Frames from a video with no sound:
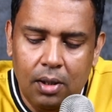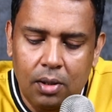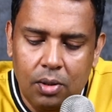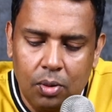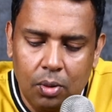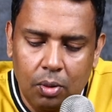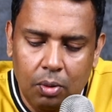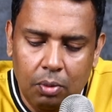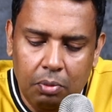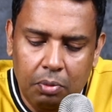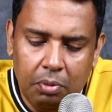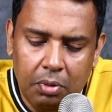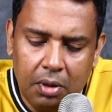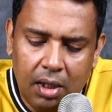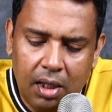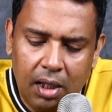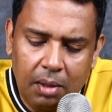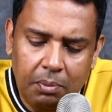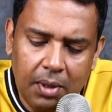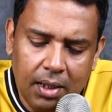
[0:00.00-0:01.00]
So
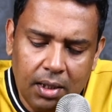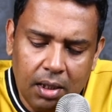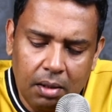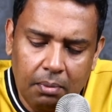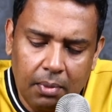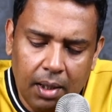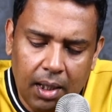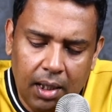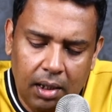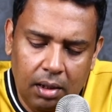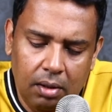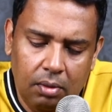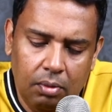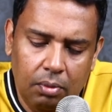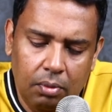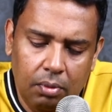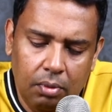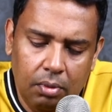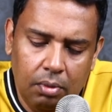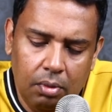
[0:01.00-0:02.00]
keep that in mind,
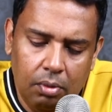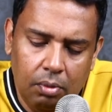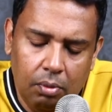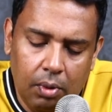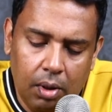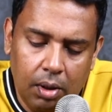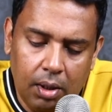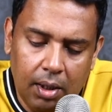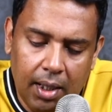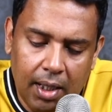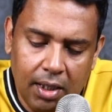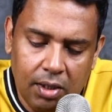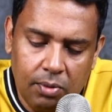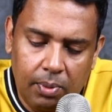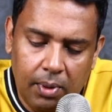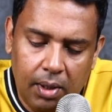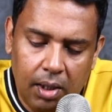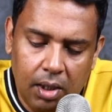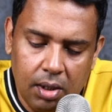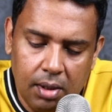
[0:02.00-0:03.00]
what your
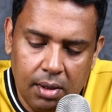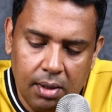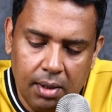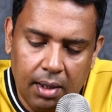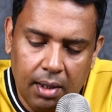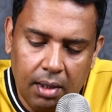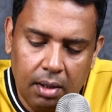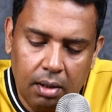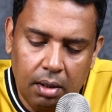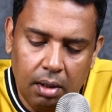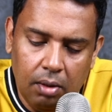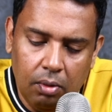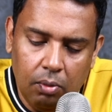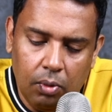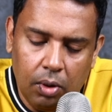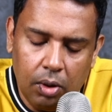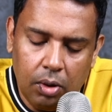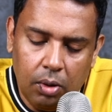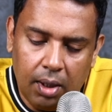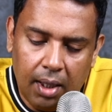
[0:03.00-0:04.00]
aspirations are and
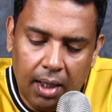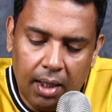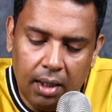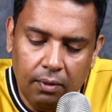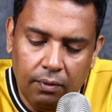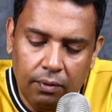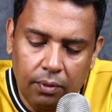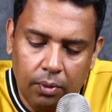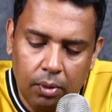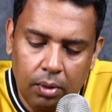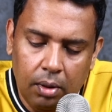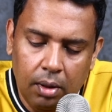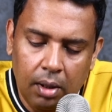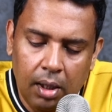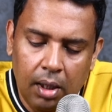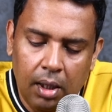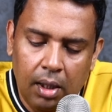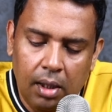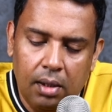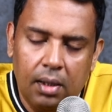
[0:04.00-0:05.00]
what you can afford.
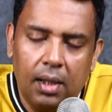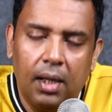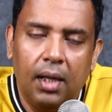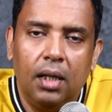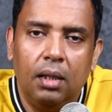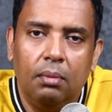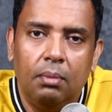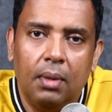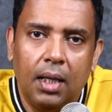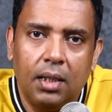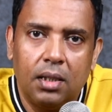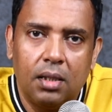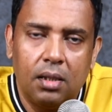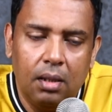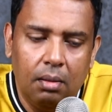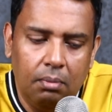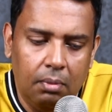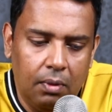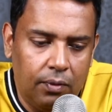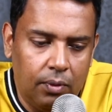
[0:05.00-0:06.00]
Try and match
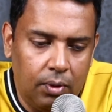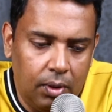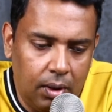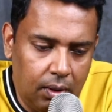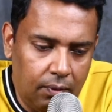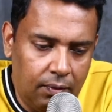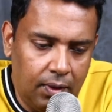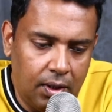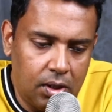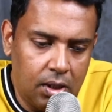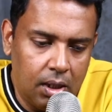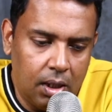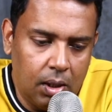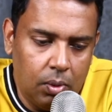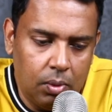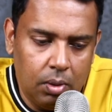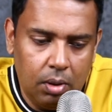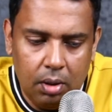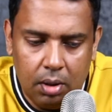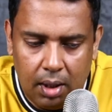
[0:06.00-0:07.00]
them before you venture
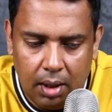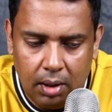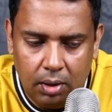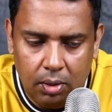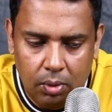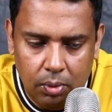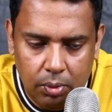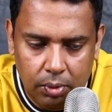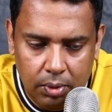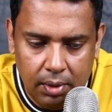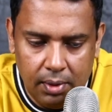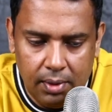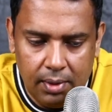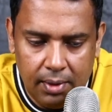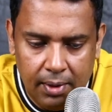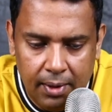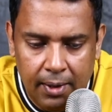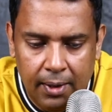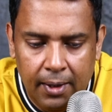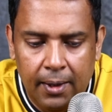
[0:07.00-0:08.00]
out trying to do
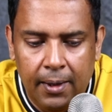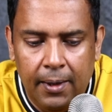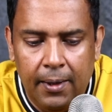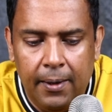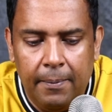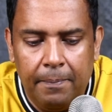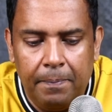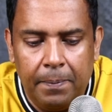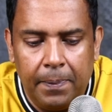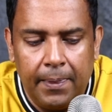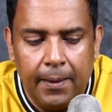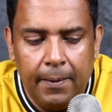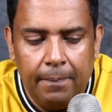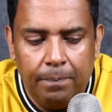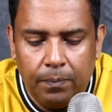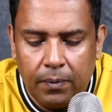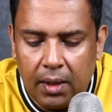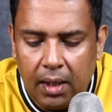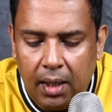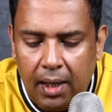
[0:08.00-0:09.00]
this.
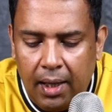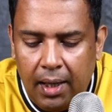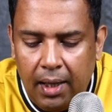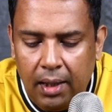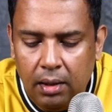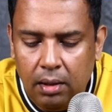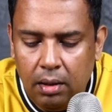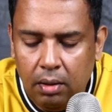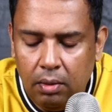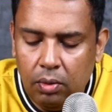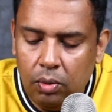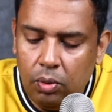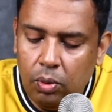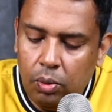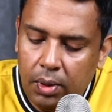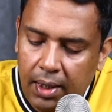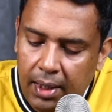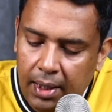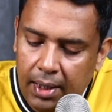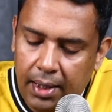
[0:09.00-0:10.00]
And
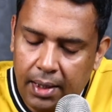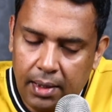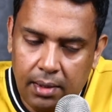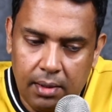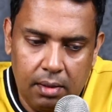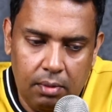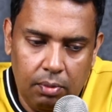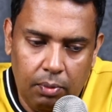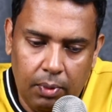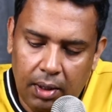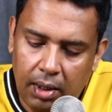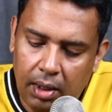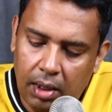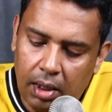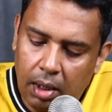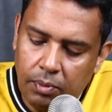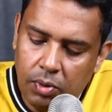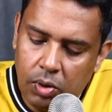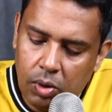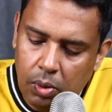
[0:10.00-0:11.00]
do realize, when it
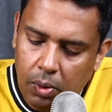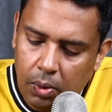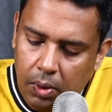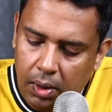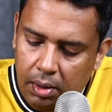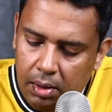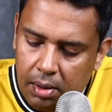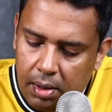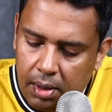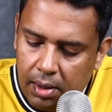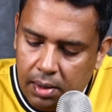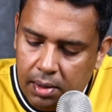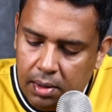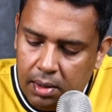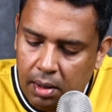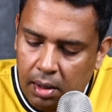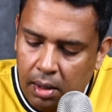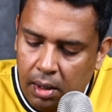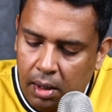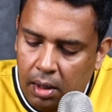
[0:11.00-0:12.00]
comes to
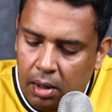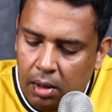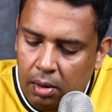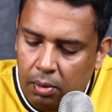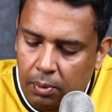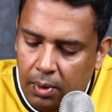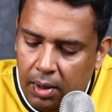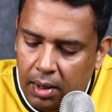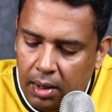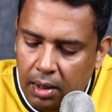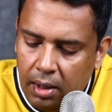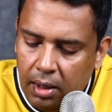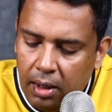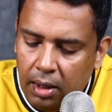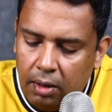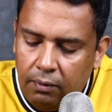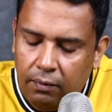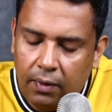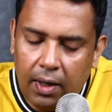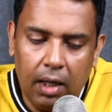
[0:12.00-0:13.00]
interest, we are in
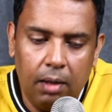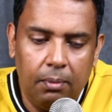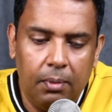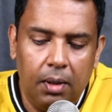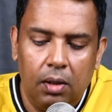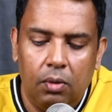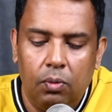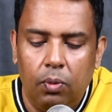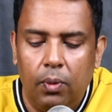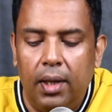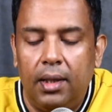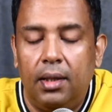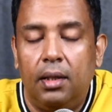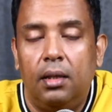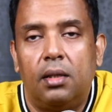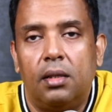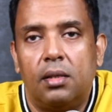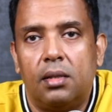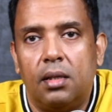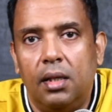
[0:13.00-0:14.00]
an environment where
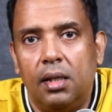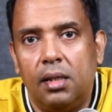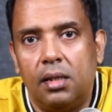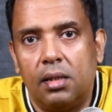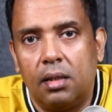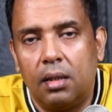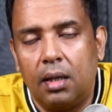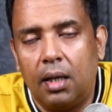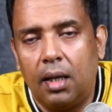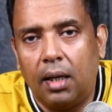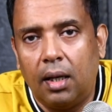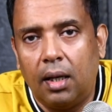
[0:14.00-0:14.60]
interest rates